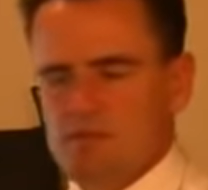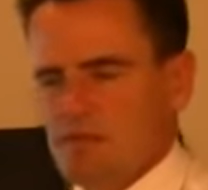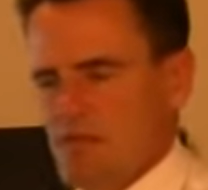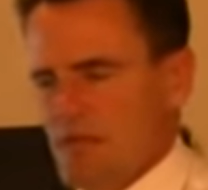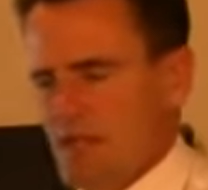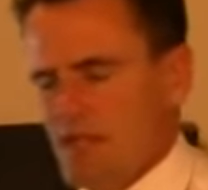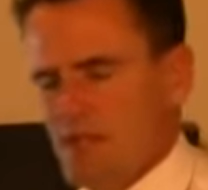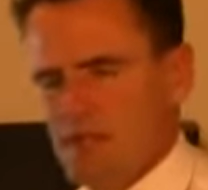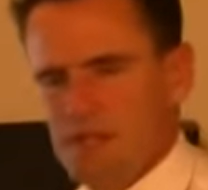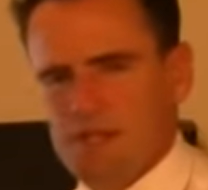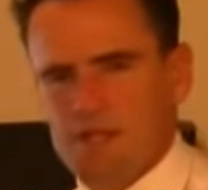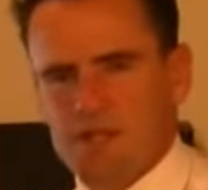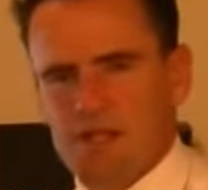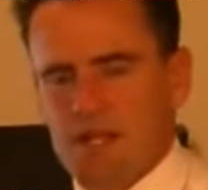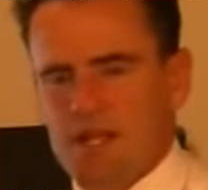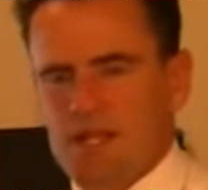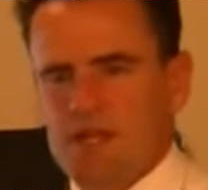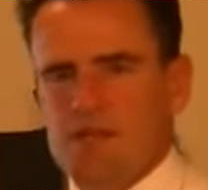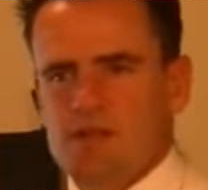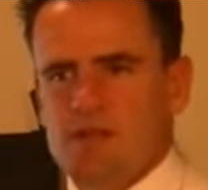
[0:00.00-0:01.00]

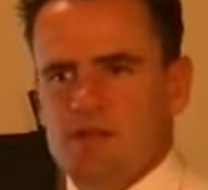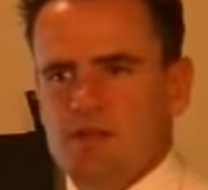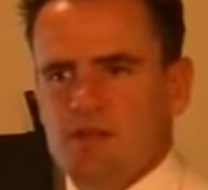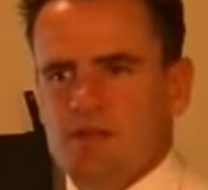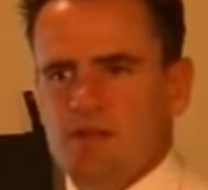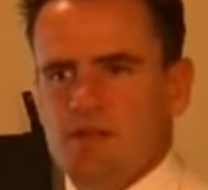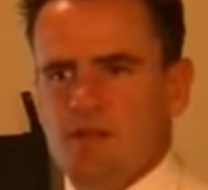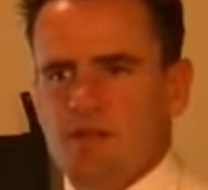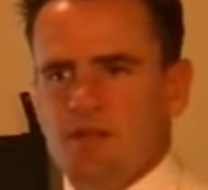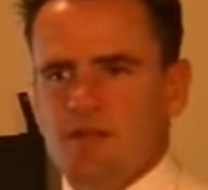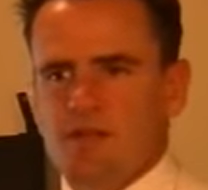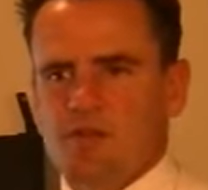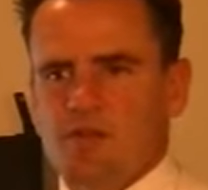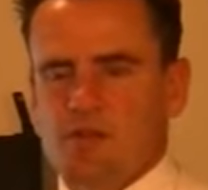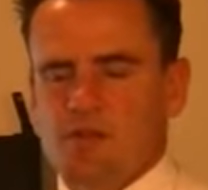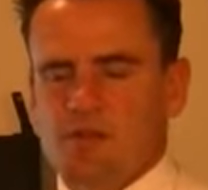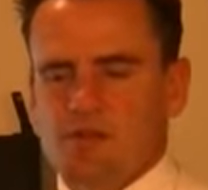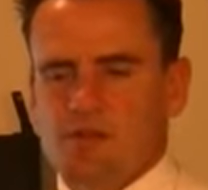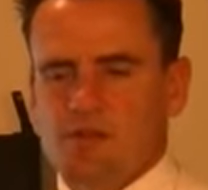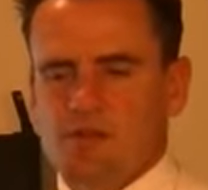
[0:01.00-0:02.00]
Anything
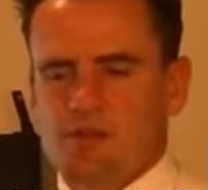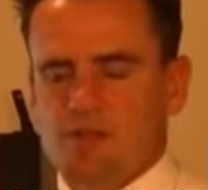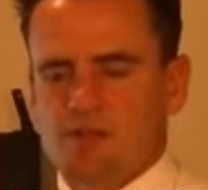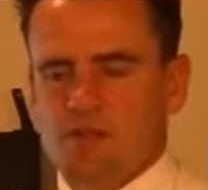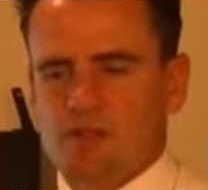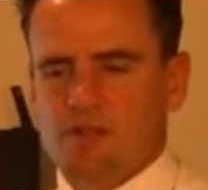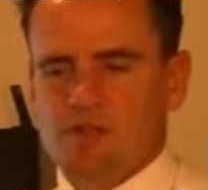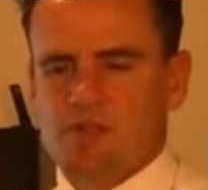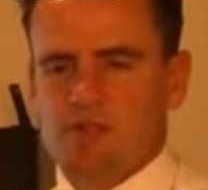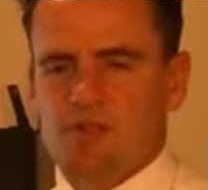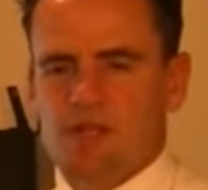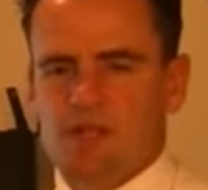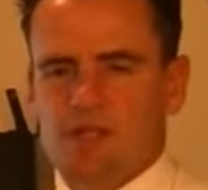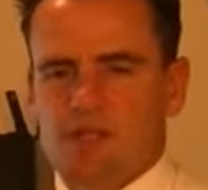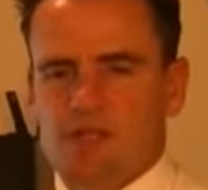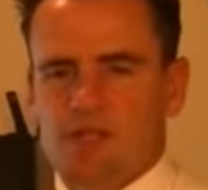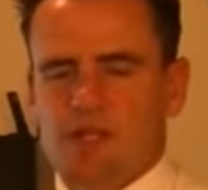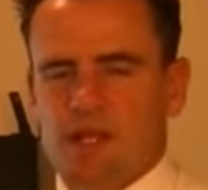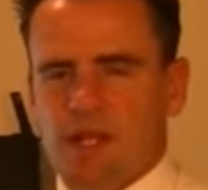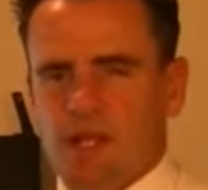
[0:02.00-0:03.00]
that you transmit
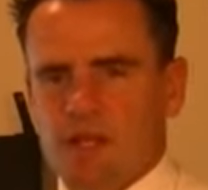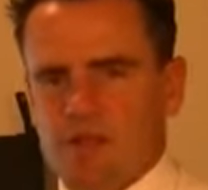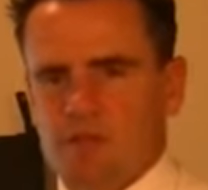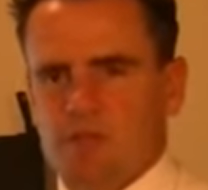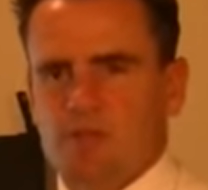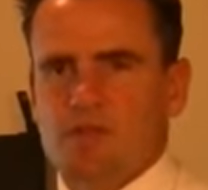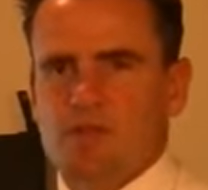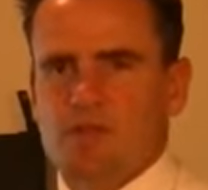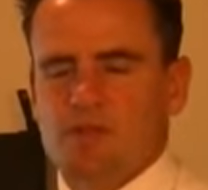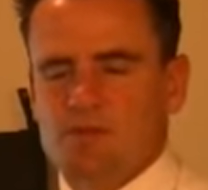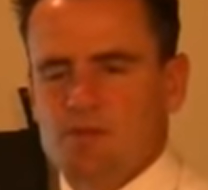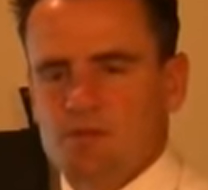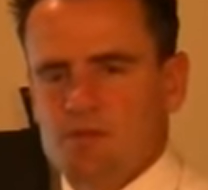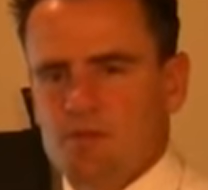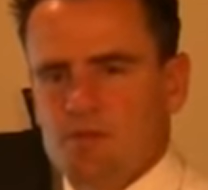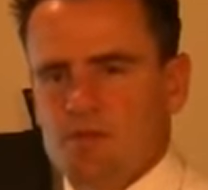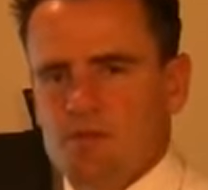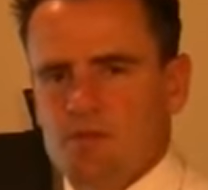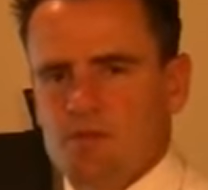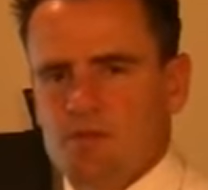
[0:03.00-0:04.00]
can be
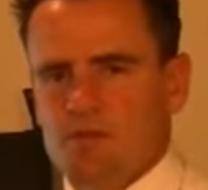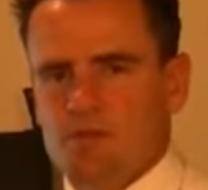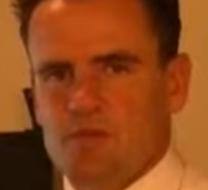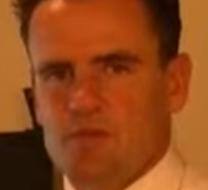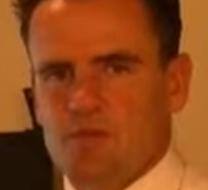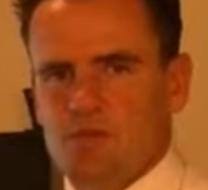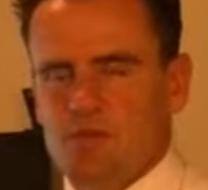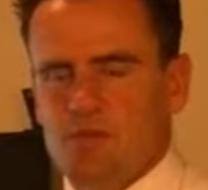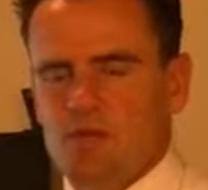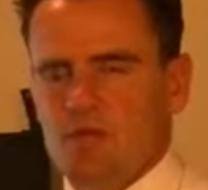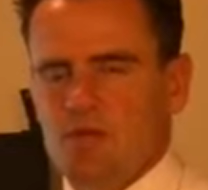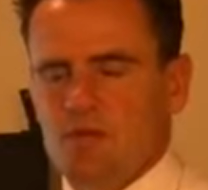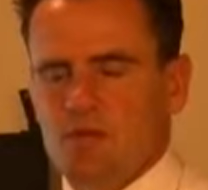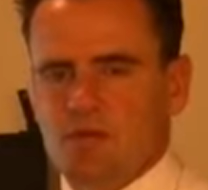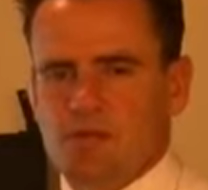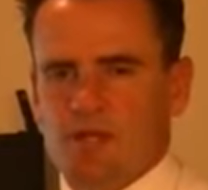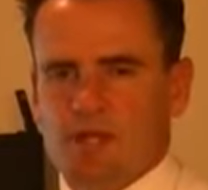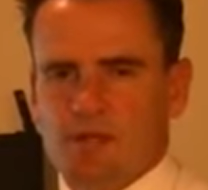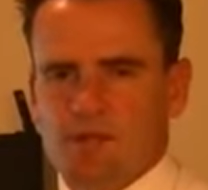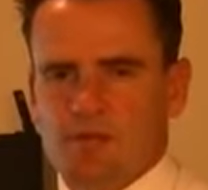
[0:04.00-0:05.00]
interpreted, or
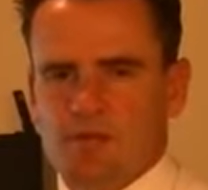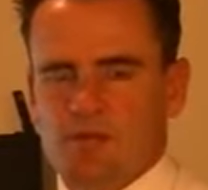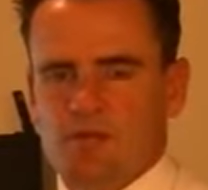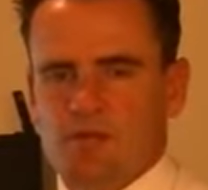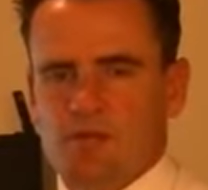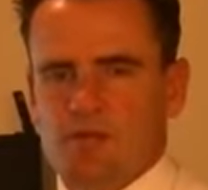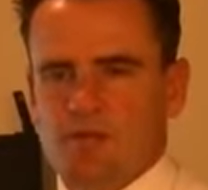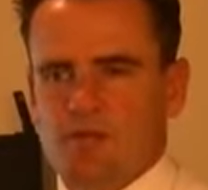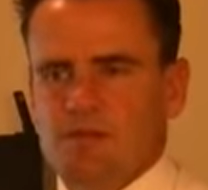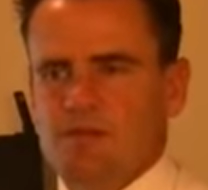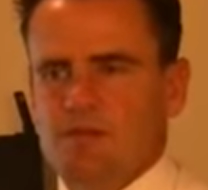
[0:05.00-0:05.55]
can be read.